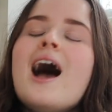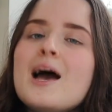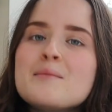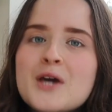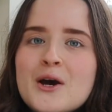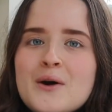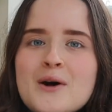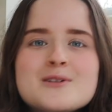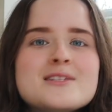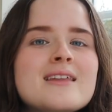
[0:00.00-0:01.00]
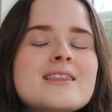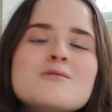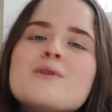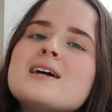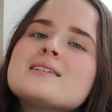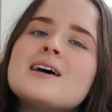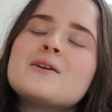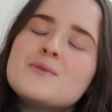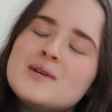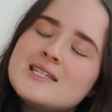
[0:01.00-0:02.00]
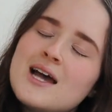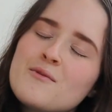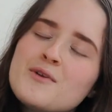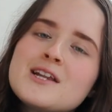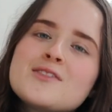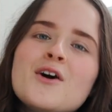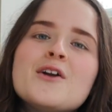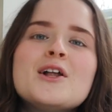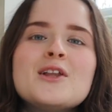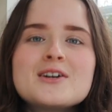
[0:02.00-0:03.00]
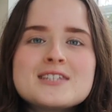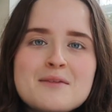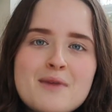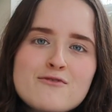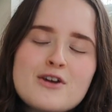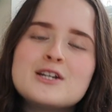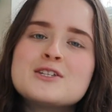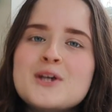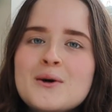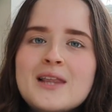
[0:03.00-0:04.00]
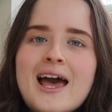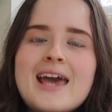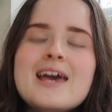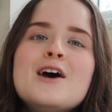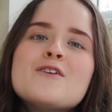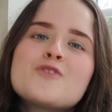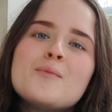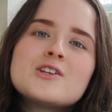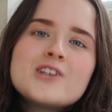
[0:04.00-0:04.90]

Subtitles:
I'm co-hosting the Rest and Reset Readathon alongside my friend Soleil from the